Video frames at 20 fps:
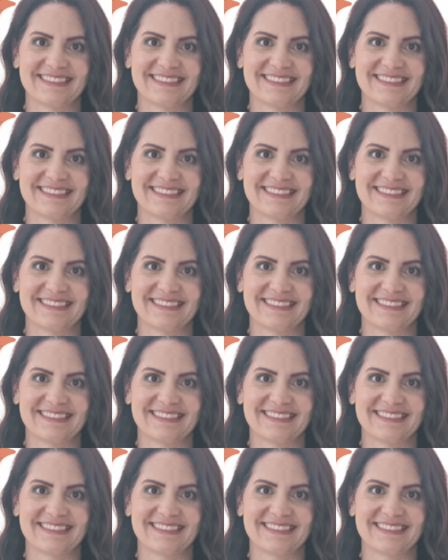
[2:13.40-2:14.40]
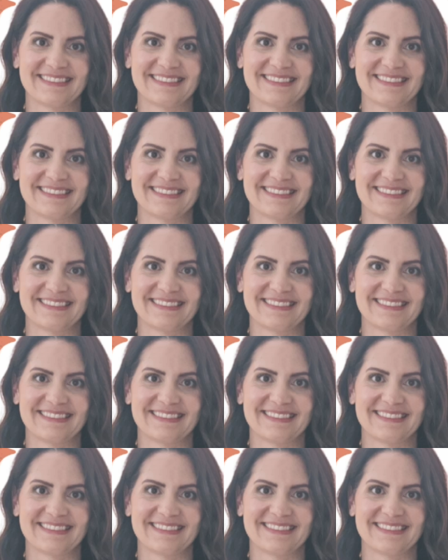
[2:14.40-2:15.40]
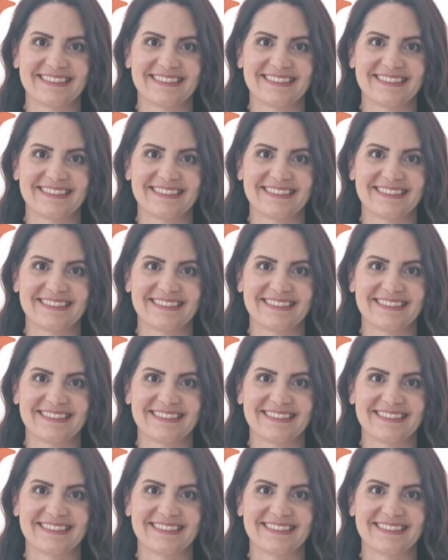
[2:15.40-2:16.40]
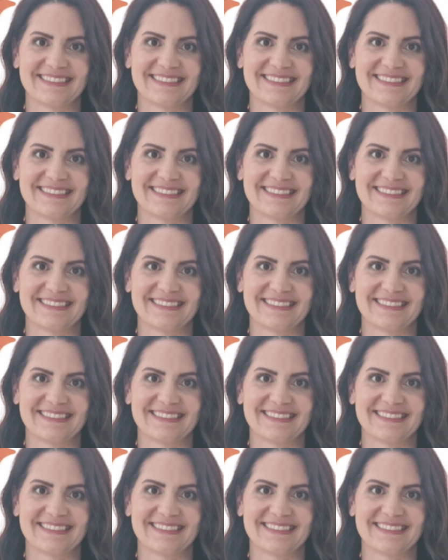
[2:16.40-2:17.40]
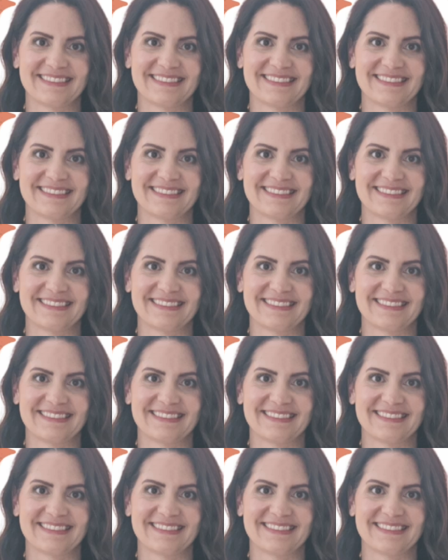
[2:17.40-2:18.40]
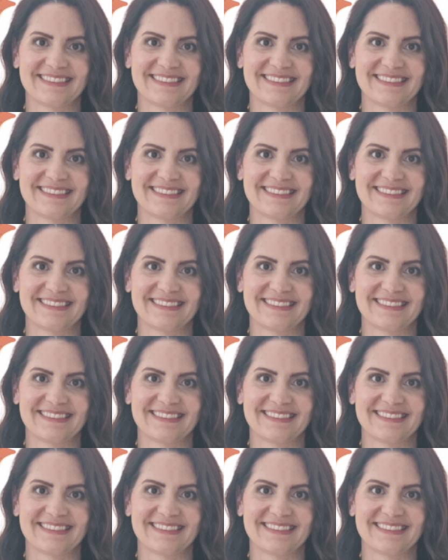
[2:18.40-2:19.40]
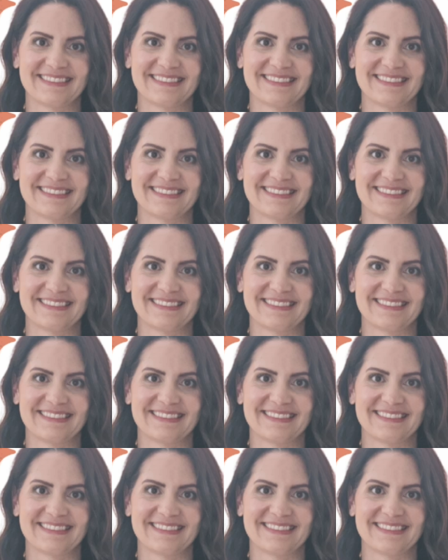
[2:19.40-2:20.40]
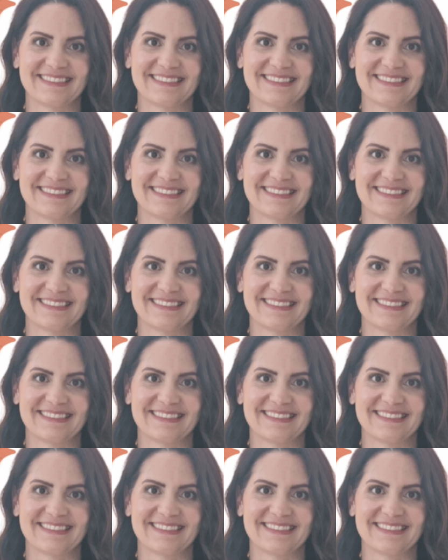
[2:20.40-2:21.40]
[no speech]